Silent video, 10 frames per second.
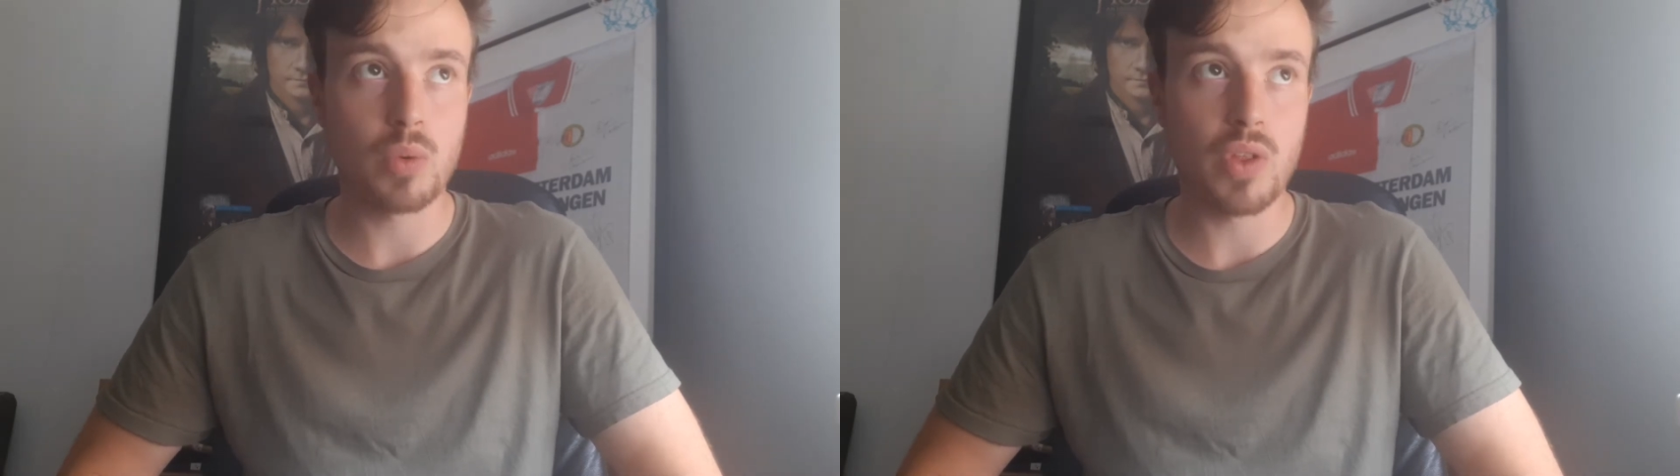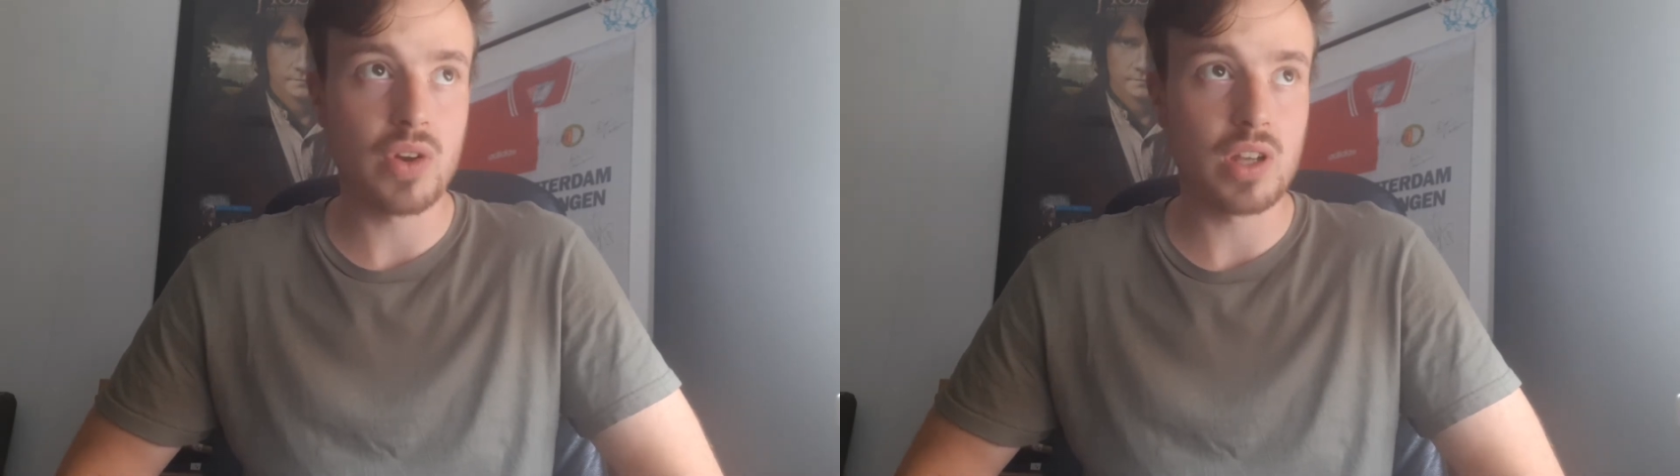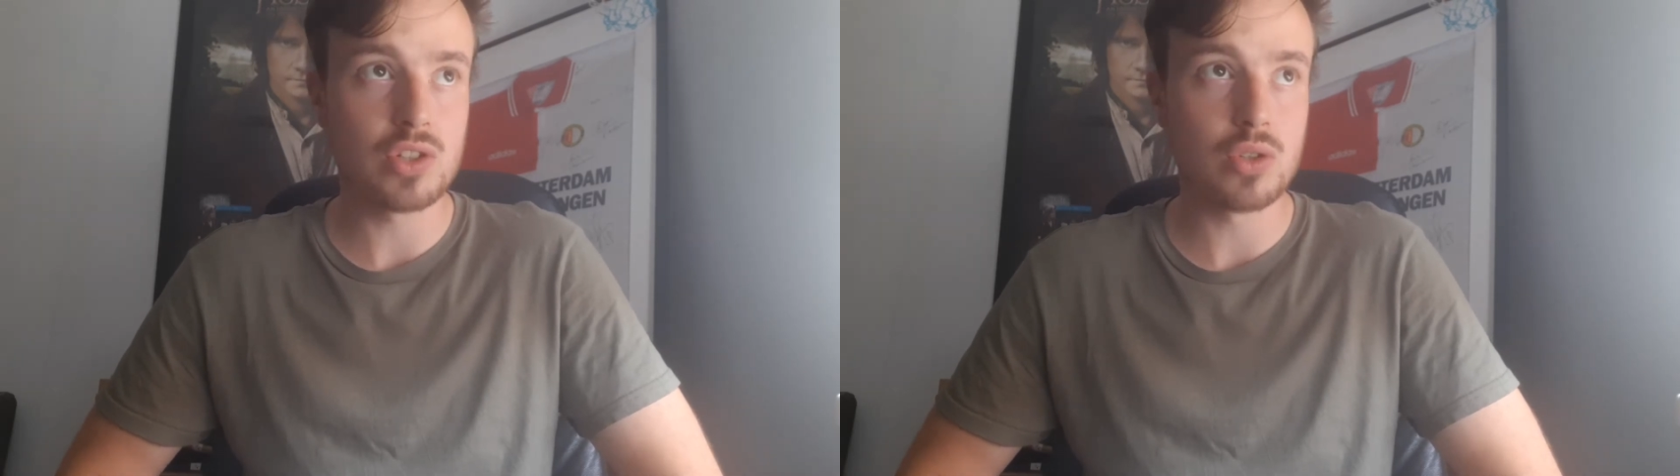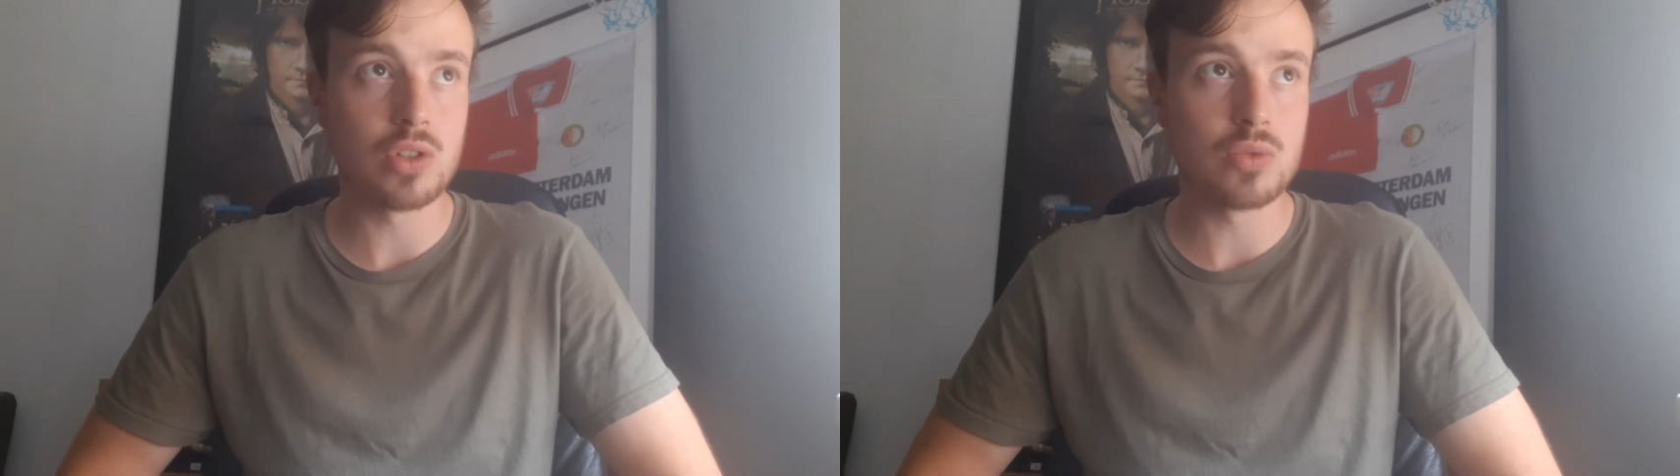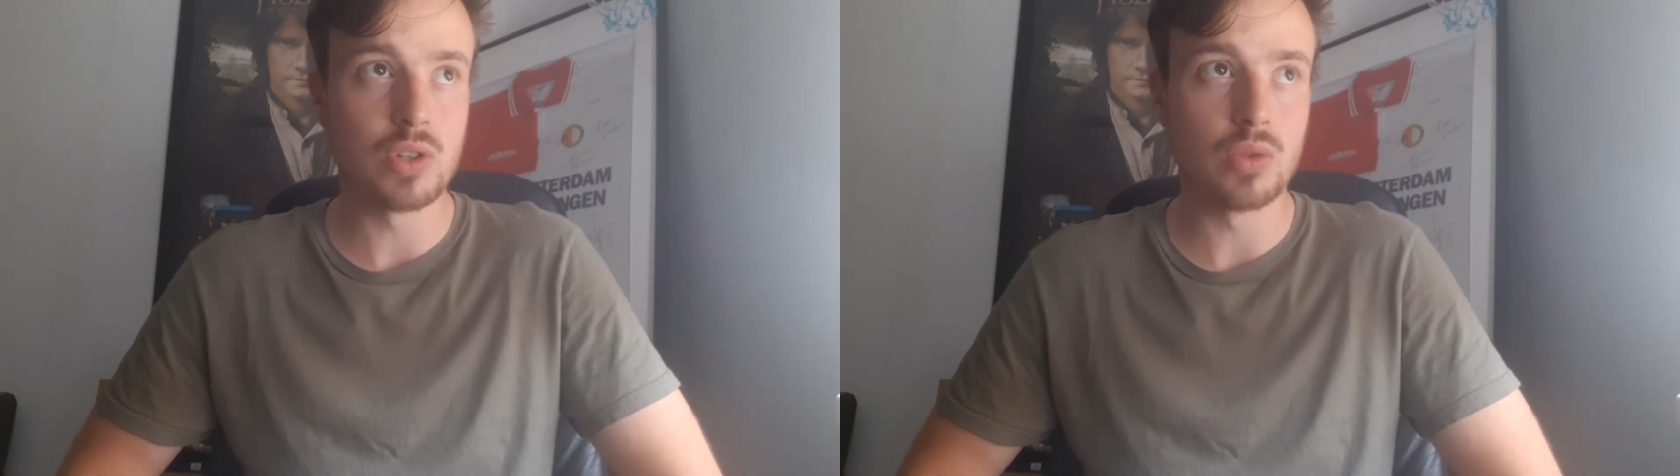whether a shirt
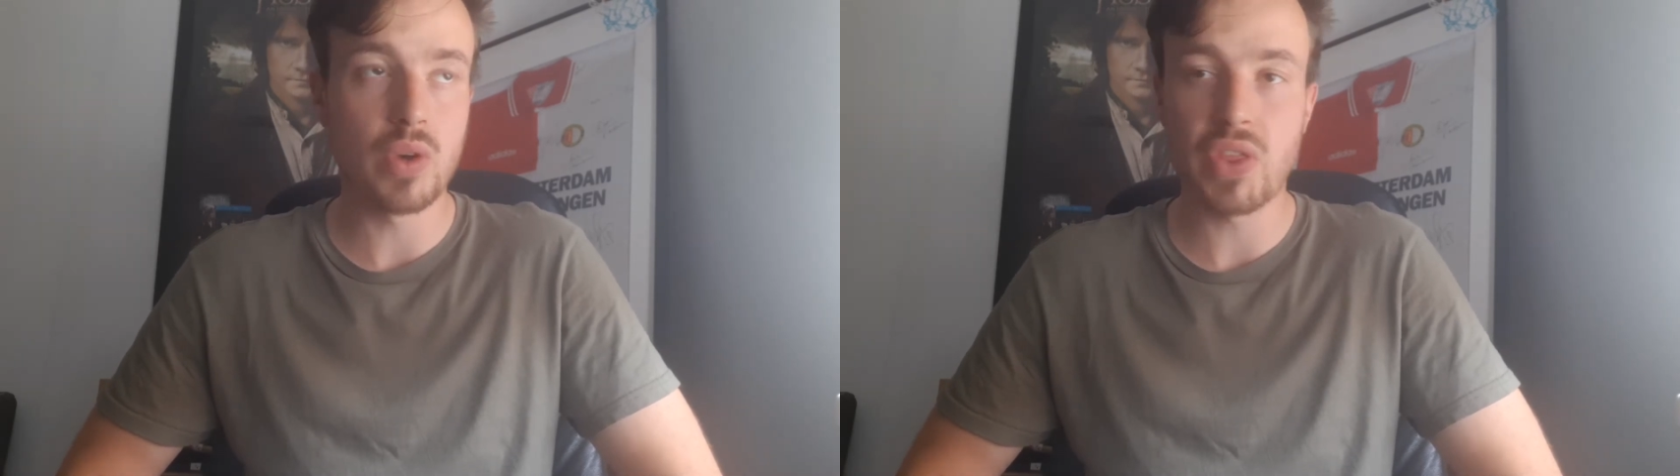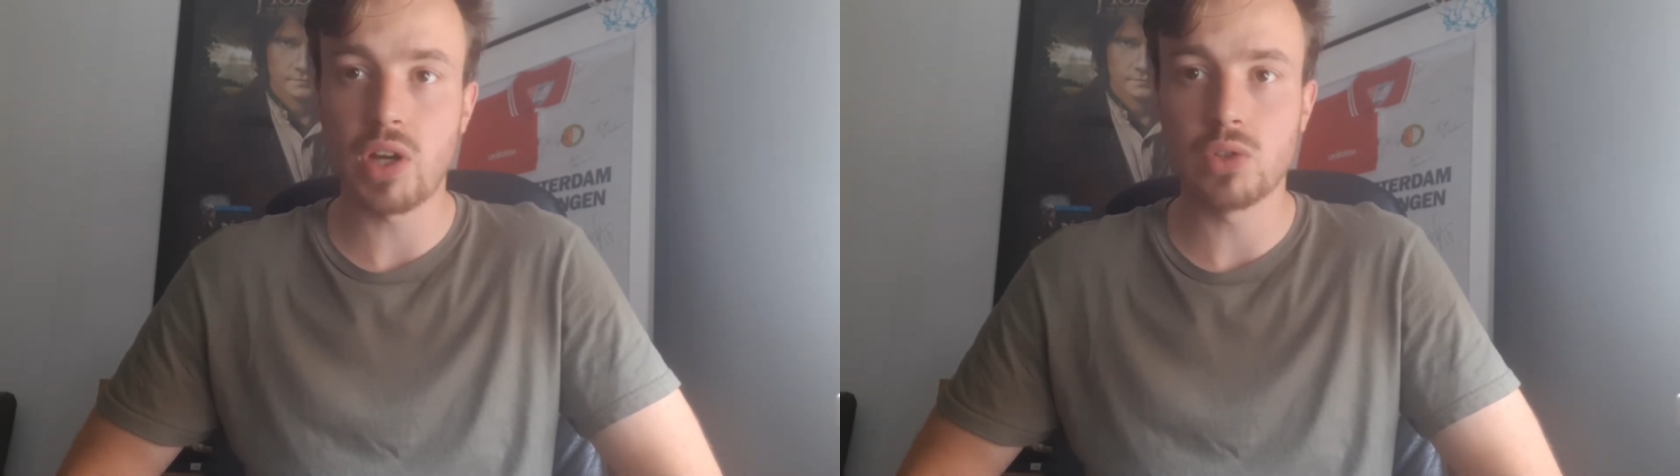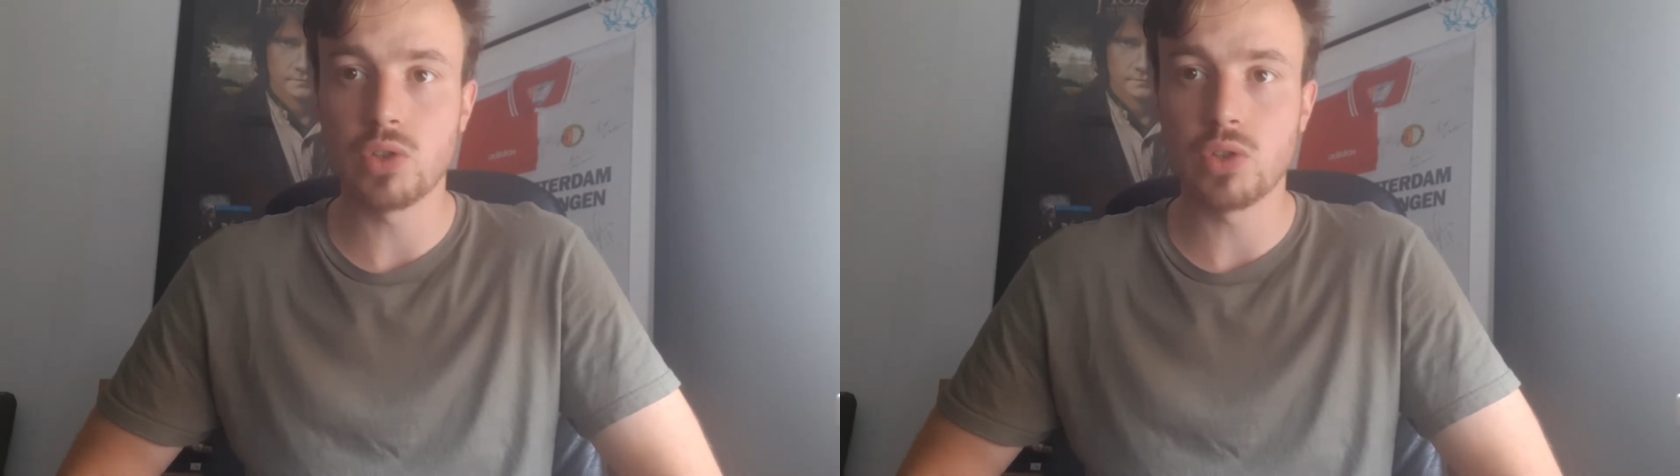is real without,